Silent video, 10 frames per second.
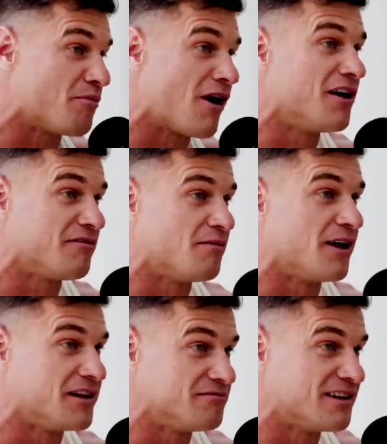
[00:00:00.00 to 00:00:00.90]
proud of
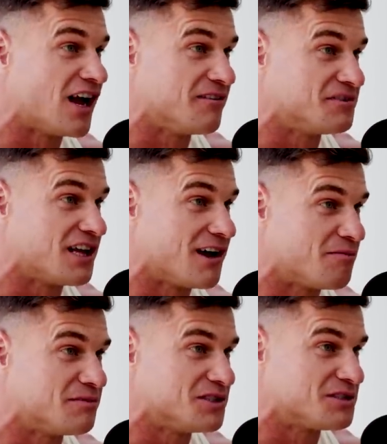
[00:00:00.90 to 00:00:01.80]
my life
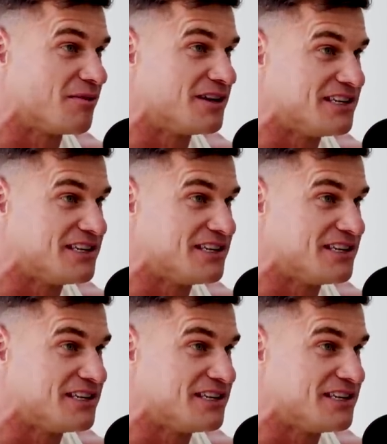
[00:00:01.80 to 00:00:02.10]
setup, just my